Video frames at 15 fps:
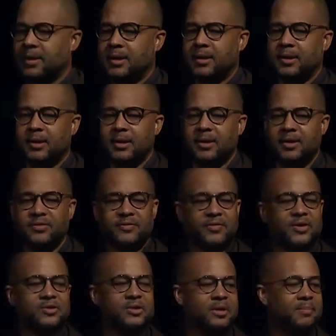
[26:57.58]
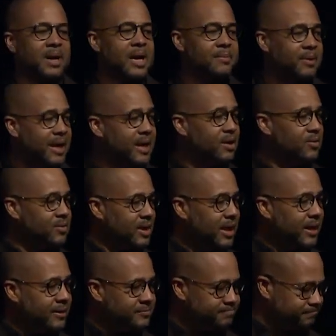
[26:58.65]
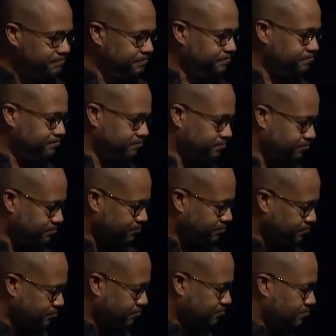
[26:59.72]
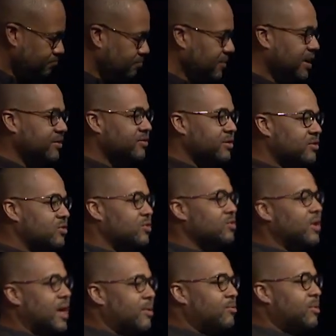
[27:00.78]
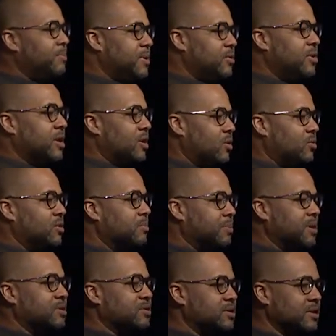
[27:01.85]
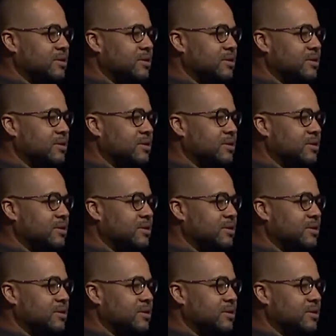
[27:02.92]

Now, there's a verse in the Bible I don't like. It says, do not rebuke an older person.